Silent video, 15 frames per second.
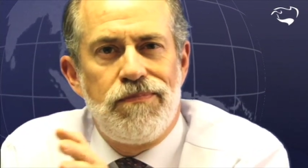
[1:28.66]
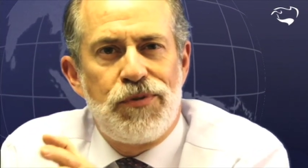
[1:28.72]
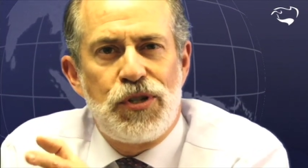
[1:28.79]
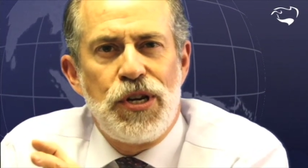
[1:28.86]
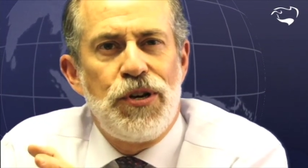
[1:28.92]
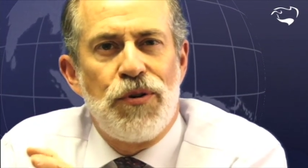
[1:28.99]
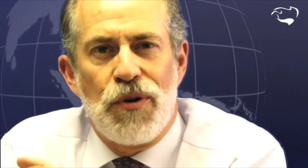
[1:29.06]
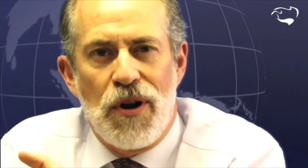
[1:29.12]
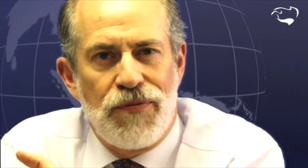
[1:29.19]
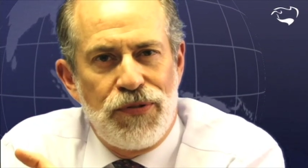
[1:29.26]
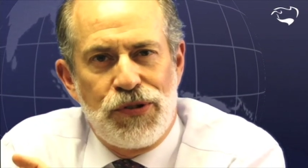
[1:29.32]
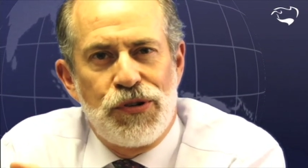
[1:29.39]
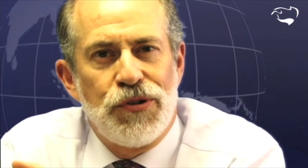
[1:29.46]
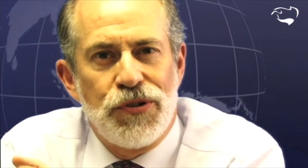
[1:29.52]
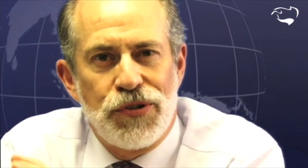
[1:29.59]
senior
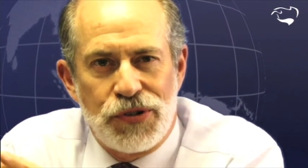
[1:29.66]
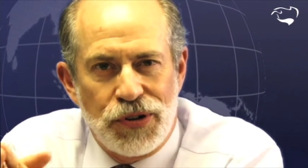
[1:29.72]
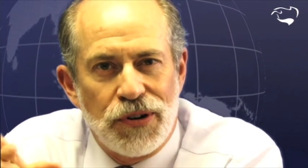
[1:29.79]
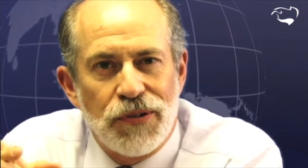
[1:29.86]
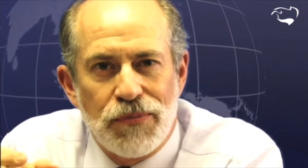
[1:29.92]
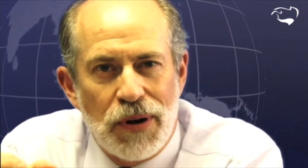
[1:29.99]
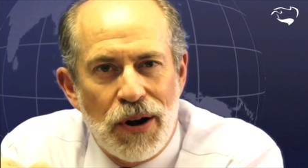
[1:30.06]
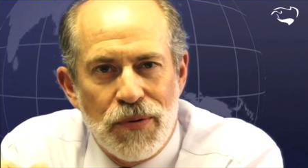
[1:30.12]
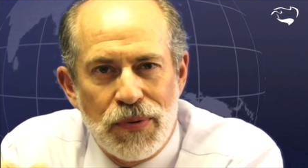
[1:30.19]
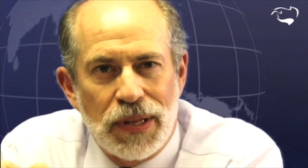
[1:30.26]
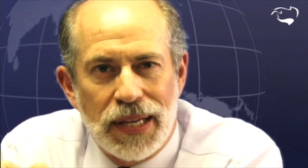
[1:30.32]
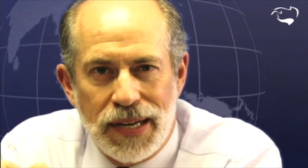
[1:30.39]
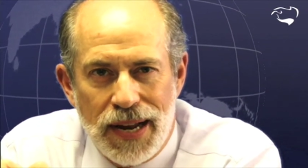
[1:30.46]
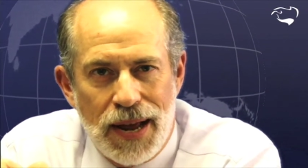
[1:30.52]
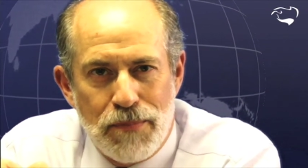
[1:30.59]
officers are, are
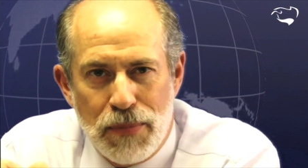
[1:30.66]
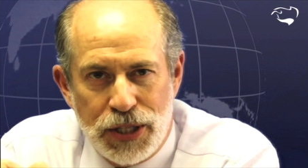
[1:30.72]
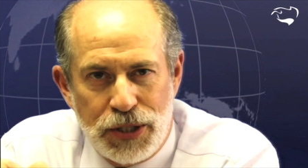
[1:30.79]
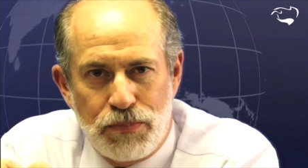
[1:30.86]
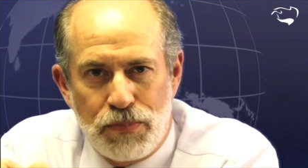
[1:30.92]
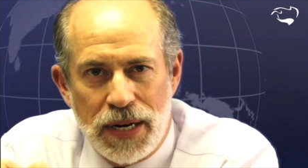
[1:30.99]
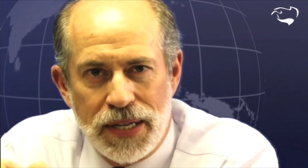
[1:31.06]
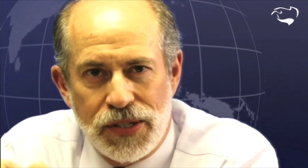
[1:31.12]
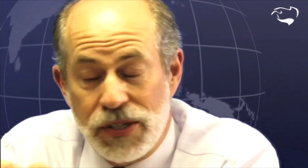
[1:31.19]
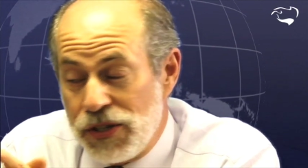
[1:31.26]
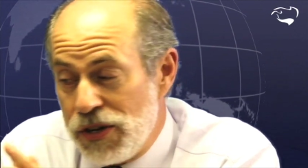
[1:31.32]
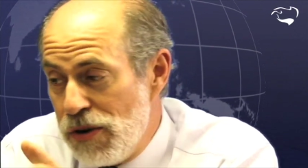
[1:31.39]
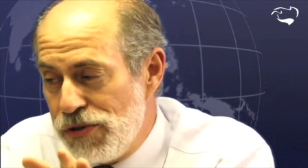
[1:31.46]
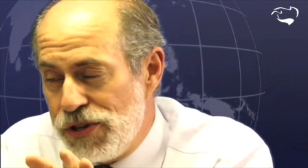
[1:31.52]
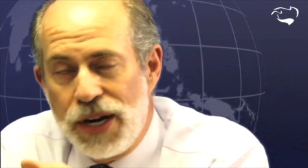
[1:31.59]
really not much
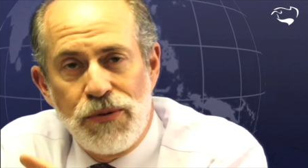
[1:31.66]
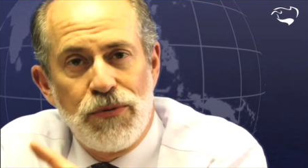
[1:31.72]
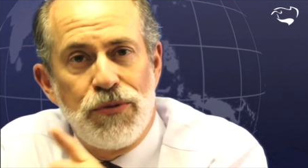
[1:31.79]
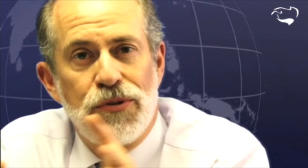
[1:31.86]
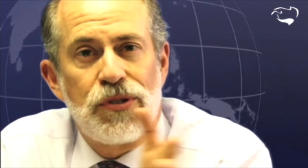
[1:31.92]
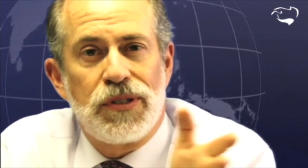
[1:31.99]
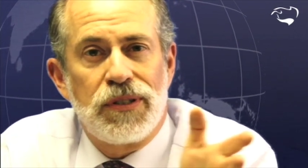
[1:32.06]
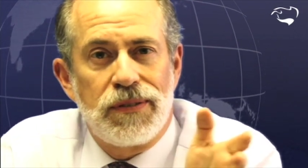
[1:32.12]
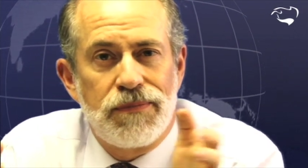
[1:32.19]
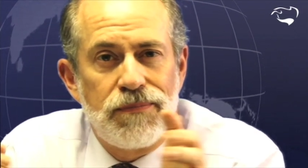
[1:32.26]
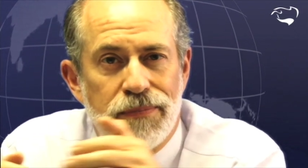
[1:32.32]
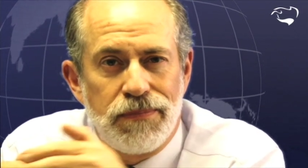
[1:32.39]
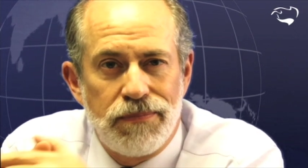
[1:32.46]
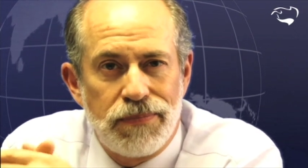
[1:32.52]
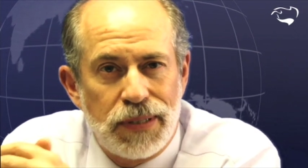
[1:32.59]
present, no generals,
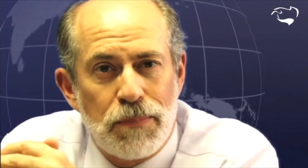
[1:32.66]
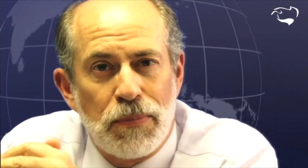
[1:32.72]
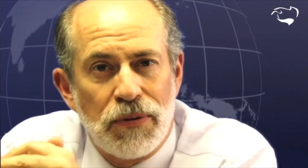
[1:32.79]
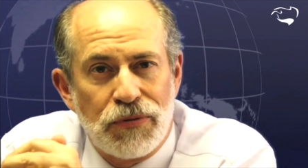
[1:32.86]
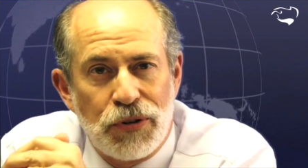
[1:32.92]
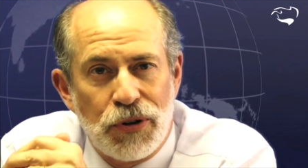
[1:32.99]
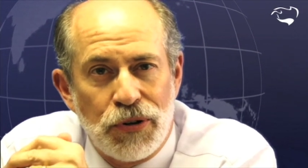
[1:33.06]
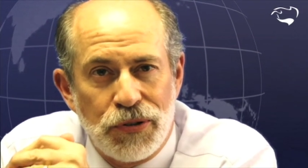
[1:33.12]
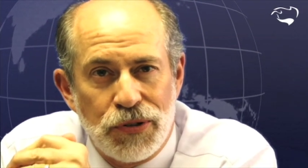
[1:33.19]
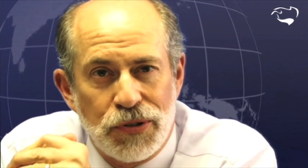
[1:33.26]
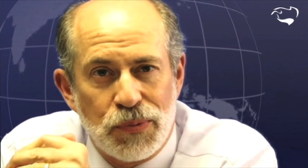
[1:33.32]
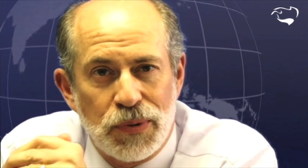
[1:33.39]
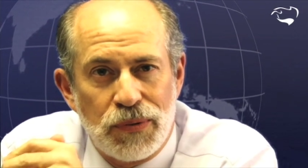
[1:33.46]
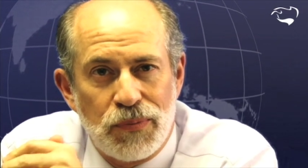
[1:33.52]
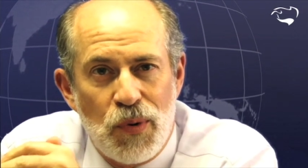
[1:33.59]
a couple of
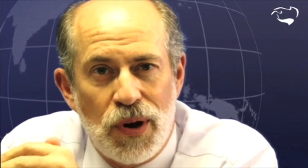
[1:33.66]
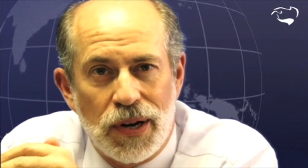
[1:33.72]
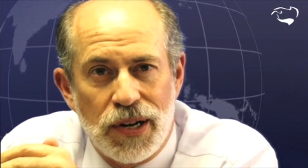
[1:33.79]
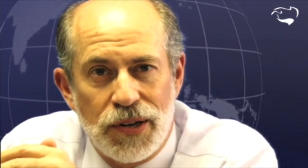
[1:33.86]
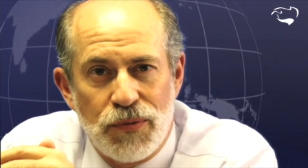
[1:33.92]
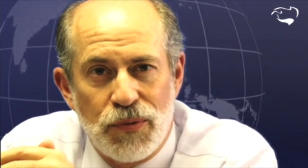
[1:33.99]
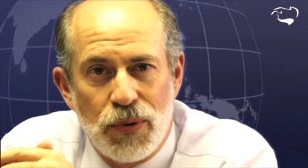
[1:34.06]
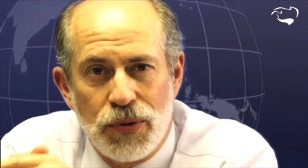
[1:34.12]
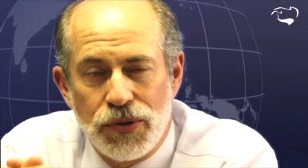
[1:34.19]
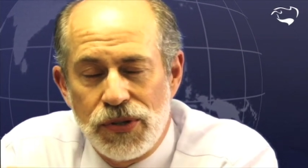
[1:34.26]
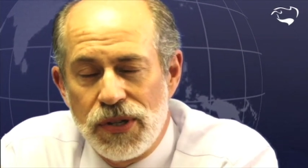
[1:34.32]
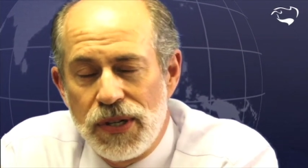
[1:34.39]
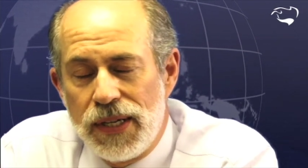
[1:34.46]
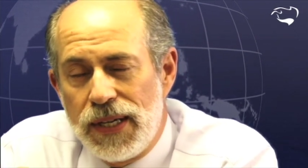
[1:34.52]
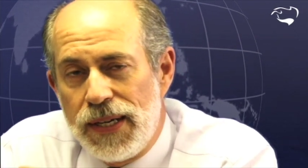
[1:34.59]
colonels with walk-on
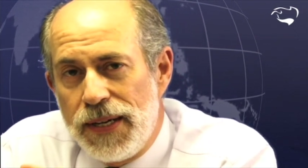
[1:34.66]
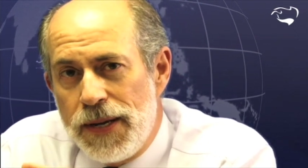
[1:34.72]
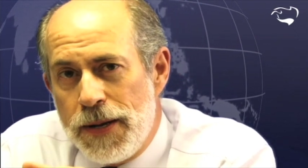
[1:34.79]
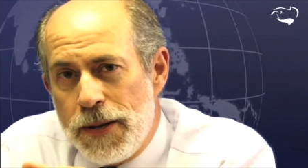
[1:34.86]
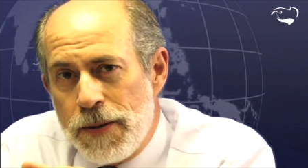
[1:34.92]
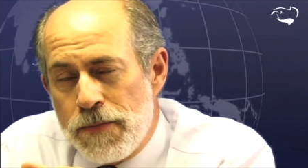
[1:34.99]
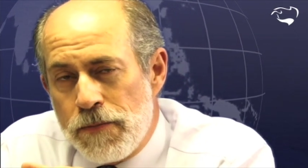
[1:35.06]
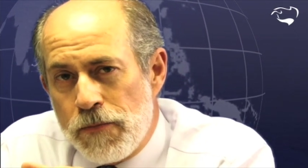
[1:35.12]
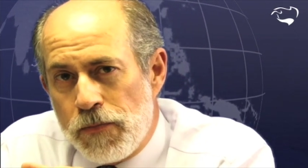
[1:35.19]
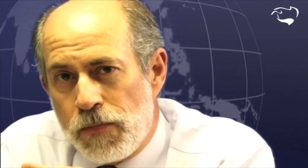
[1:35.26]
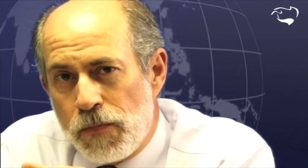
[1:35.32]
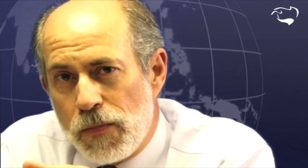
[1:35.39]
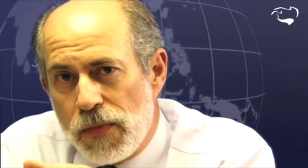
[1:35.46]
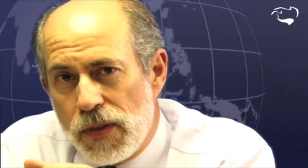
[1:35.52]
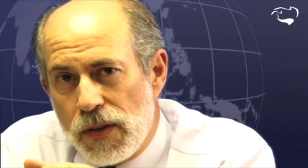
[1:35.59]
roles.
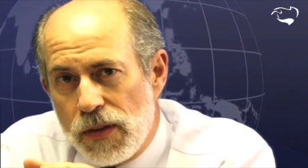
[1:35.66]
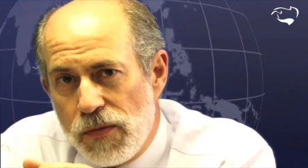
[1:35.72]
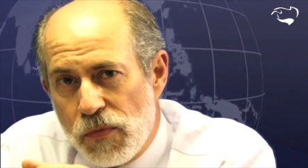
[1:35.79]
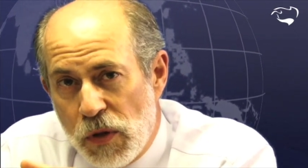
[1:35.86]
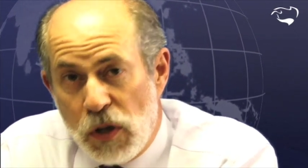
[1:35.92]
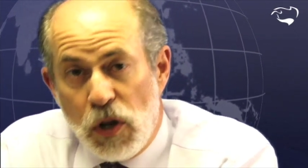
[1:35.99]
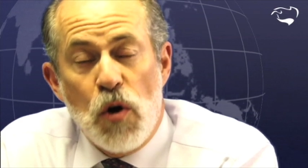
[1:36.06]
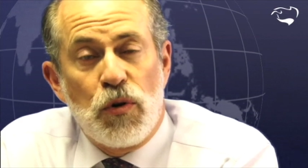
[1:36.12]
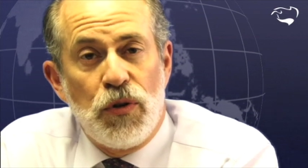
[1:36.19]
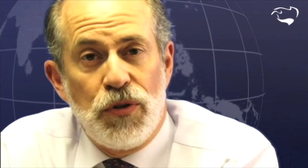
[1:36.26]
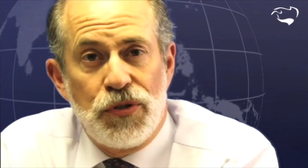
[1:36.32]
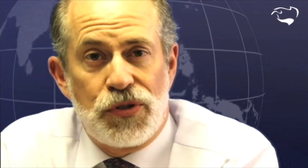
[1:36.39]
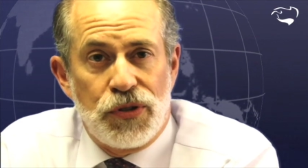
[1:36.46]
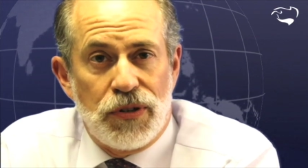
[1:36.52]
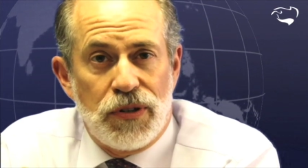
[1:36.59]
The
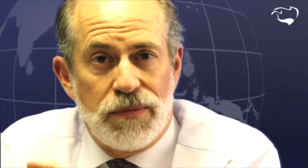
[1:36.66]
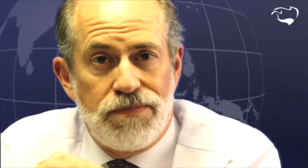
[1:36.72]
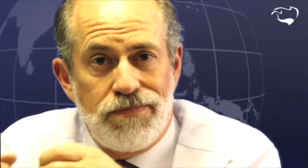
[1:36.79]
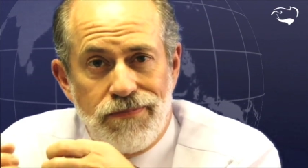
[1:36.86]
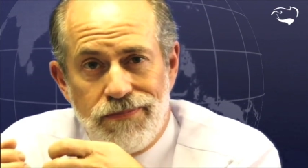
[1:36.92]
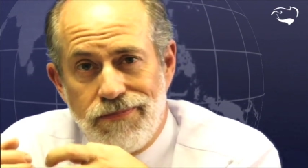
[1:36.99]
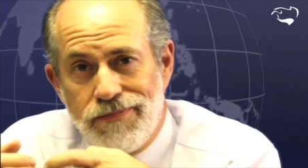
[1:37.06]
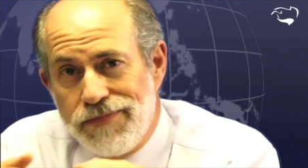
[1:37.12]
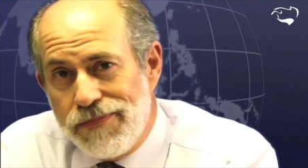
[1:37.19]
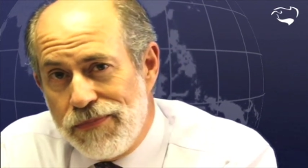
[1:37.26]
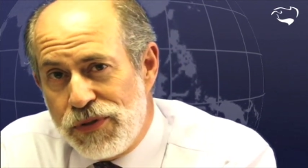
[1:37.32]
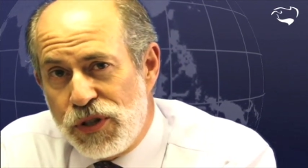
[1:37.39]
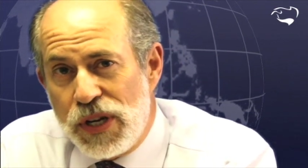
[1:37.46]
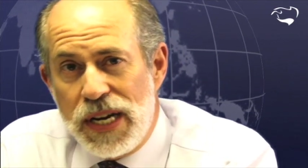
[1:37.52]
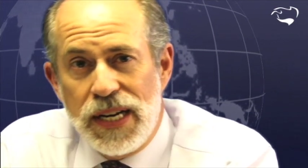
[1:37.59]
locals are
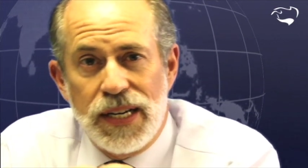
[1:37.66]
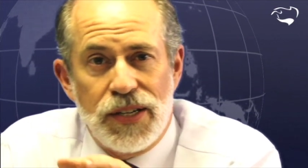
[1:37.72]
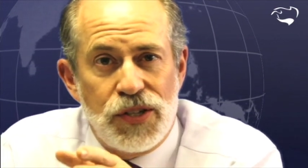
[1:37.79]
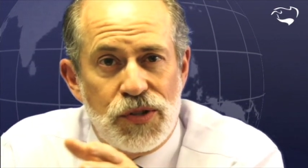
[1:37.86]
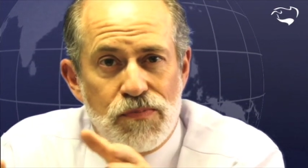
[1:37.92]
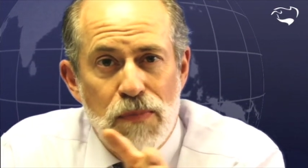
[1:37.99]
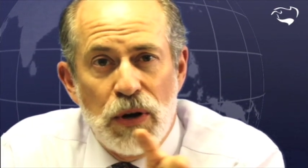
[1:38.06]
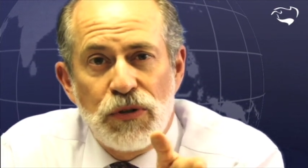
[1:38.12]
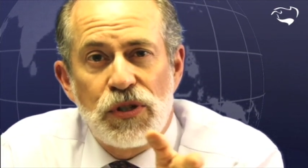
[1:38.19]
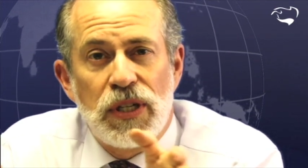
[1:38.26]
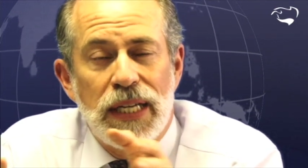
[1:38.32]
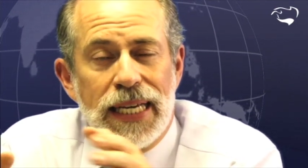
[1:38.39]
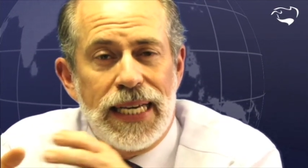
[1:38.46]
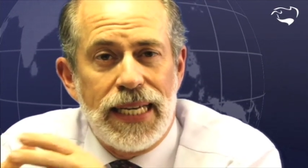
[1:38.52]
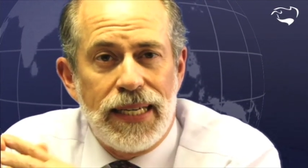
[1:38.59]
seen as
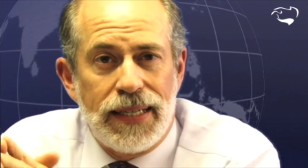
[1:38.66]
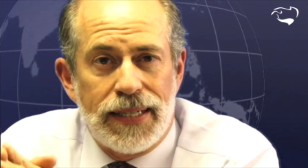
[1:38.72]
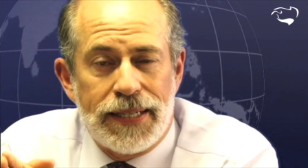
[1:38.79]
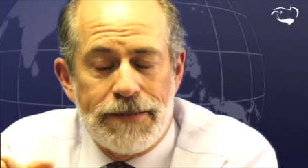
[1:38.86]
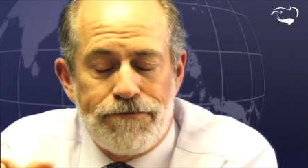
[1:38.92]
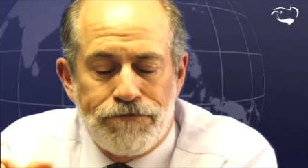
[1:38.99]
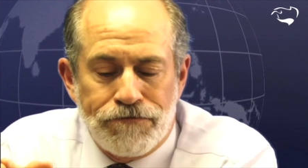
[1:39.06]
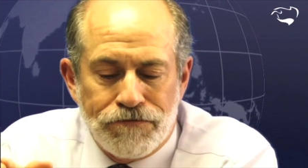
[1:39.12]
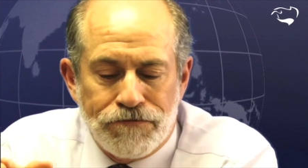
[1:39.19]
mostly uh,